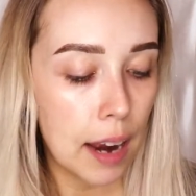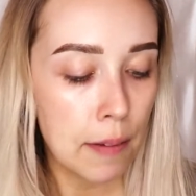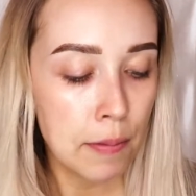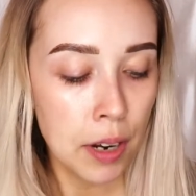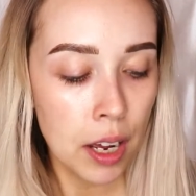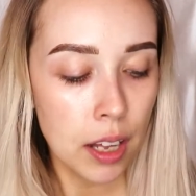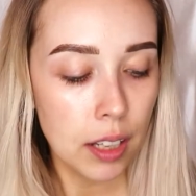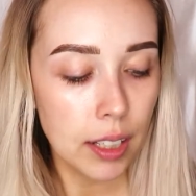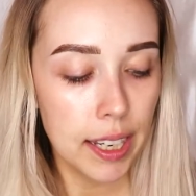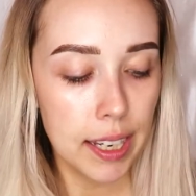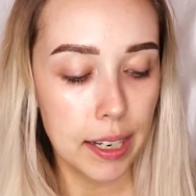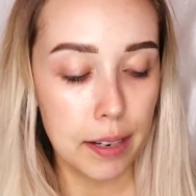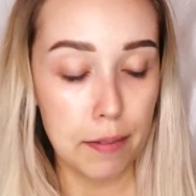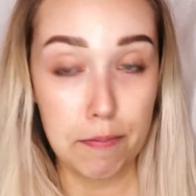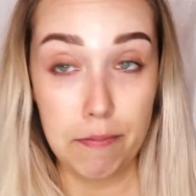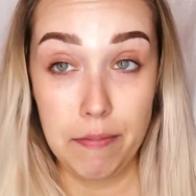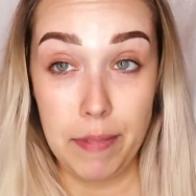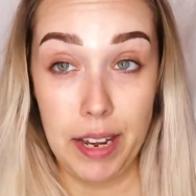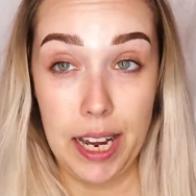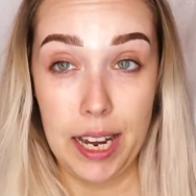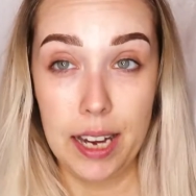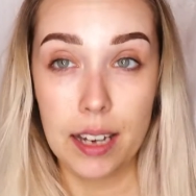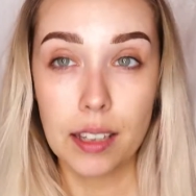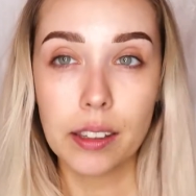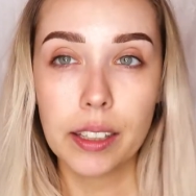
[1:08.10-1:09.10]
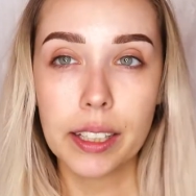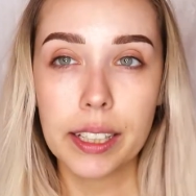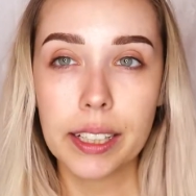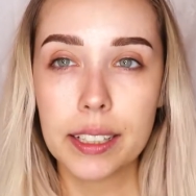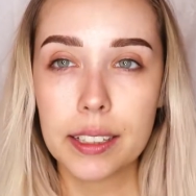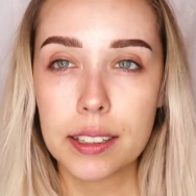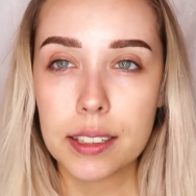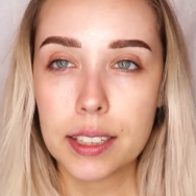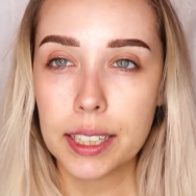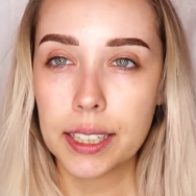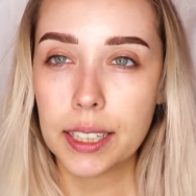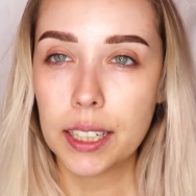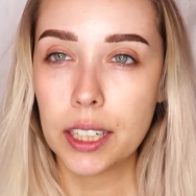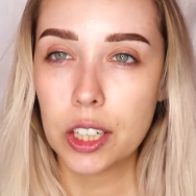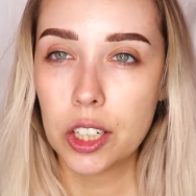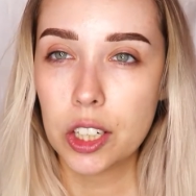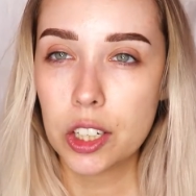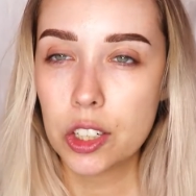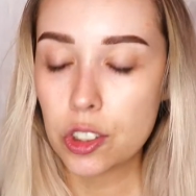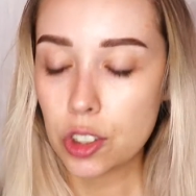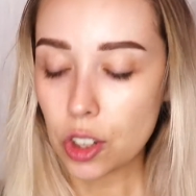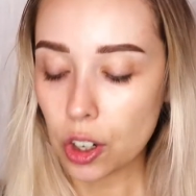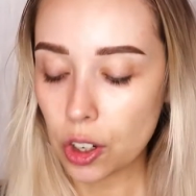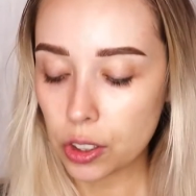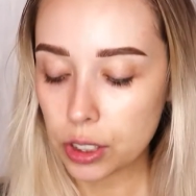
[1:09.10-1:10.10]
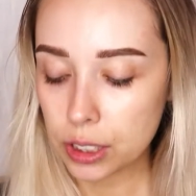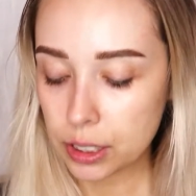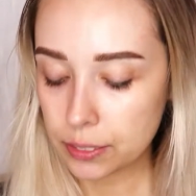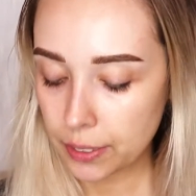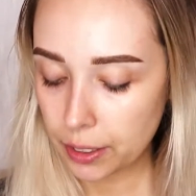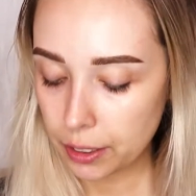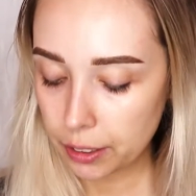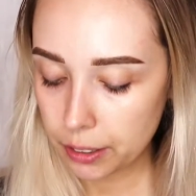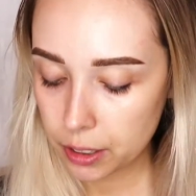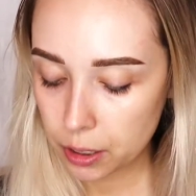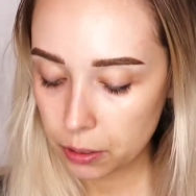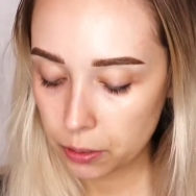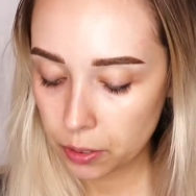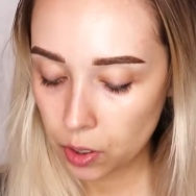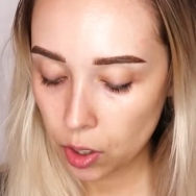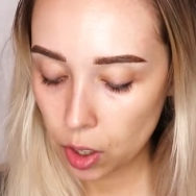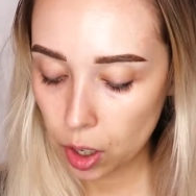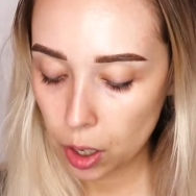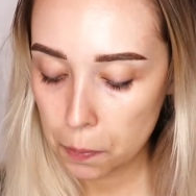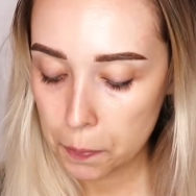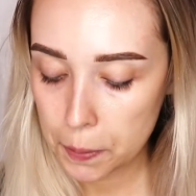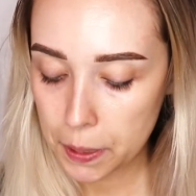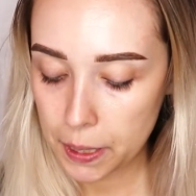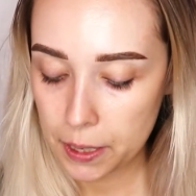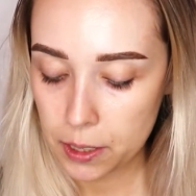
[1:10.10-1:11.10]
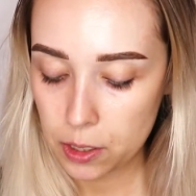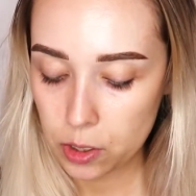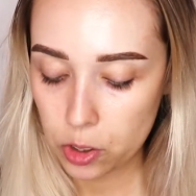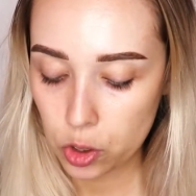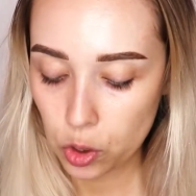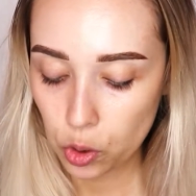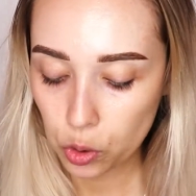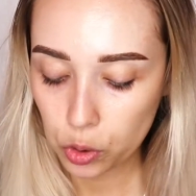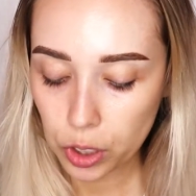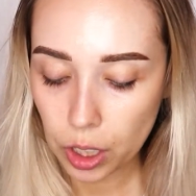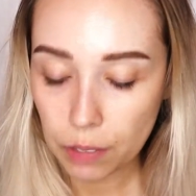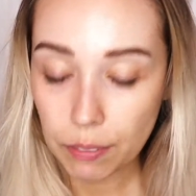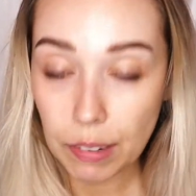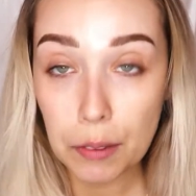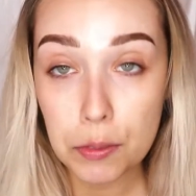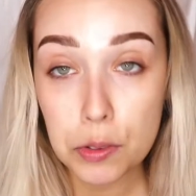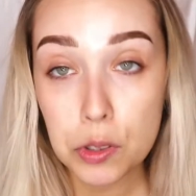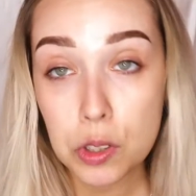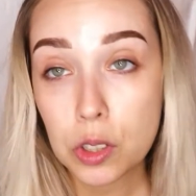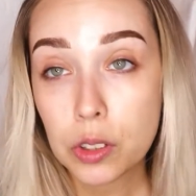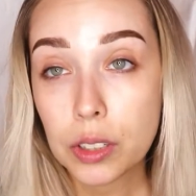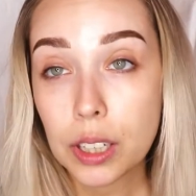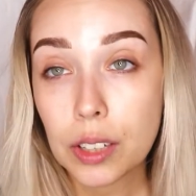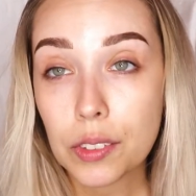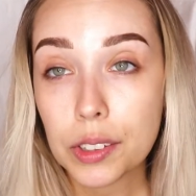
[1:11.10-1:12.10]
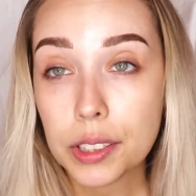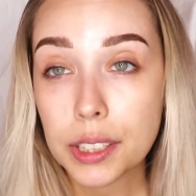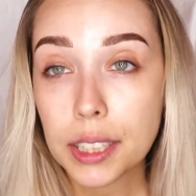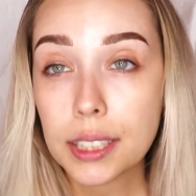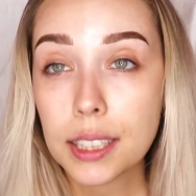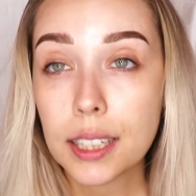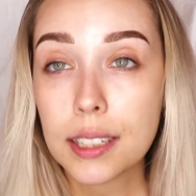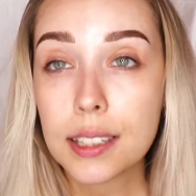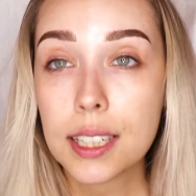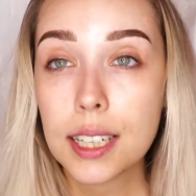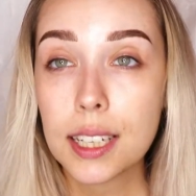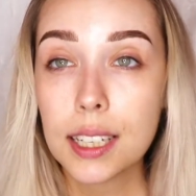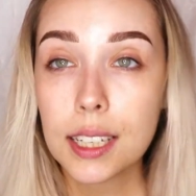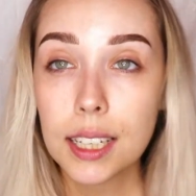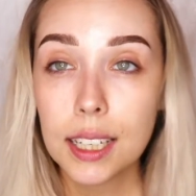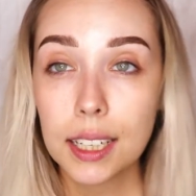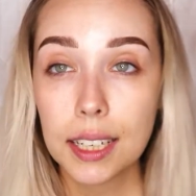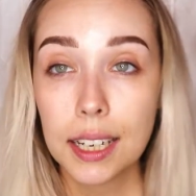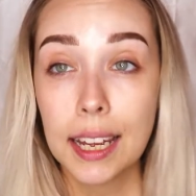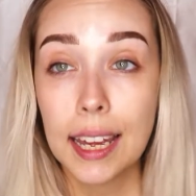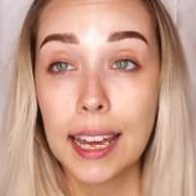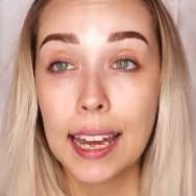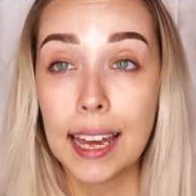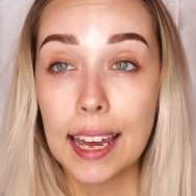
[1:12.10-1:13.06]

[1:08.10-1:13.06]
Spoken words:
not, like, mad. Like, it's, like, a good dollar value and all, but I just don't love absolutely everything that's in it.